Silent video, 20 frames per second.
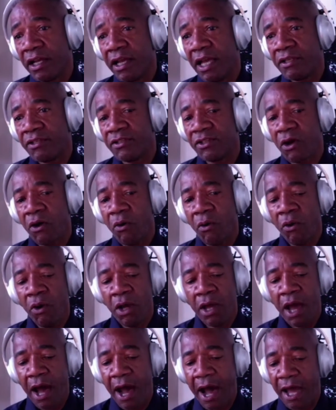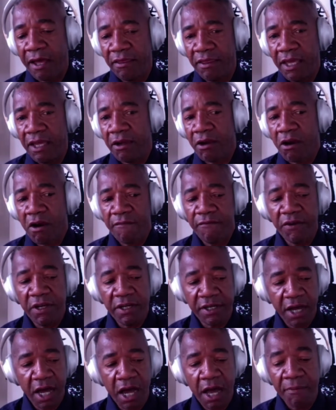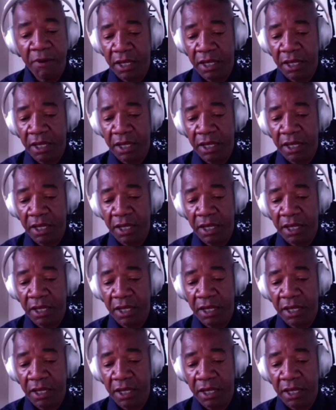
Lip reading: And so I think every time